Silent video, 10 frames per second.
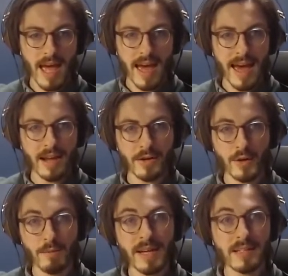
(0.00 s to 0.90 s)
And you
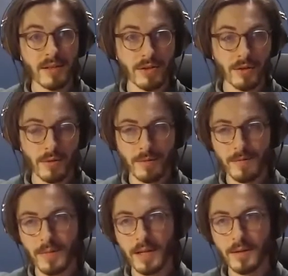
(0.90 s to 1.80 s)
can mix the 2.
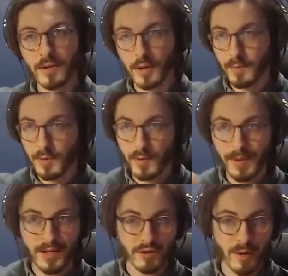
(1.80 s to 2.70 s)
You can do a
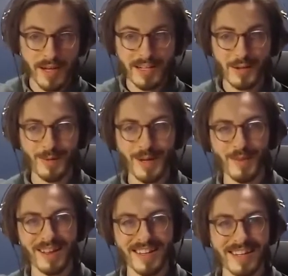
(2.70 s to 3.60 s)
bit of strumming, do a bit of
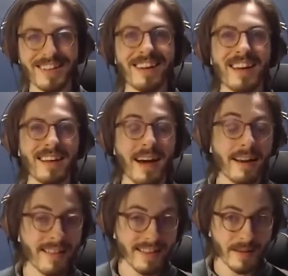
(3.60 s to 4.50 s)
plucking, kind
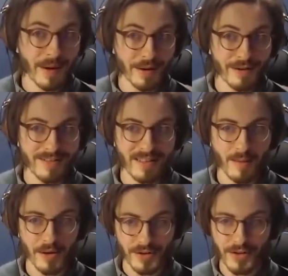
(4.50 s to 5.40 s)
of like the modern
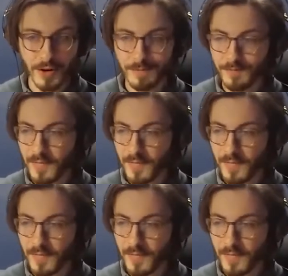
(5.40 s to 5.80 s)
guitar.